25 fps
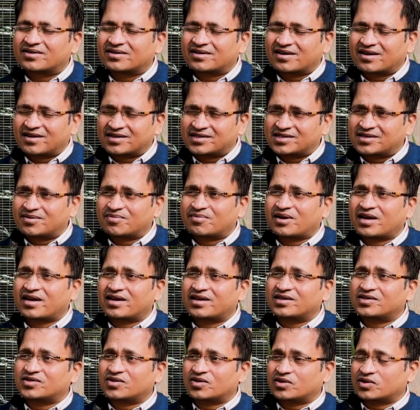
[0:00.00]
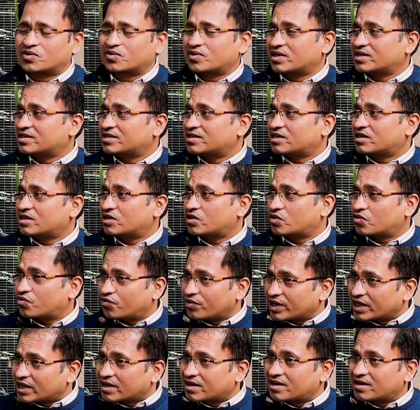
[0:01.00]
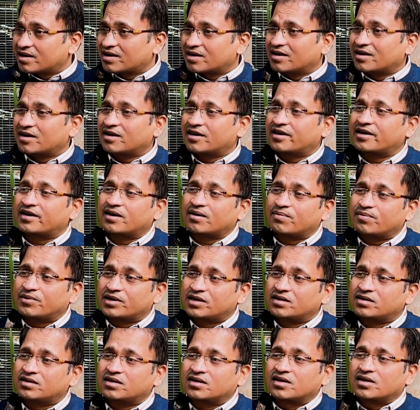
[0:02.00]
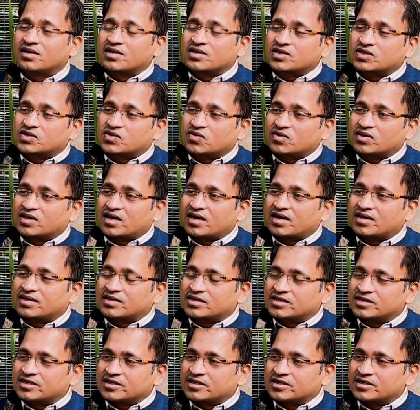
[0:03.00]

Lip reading: customize, or you can say tweak little bit, so that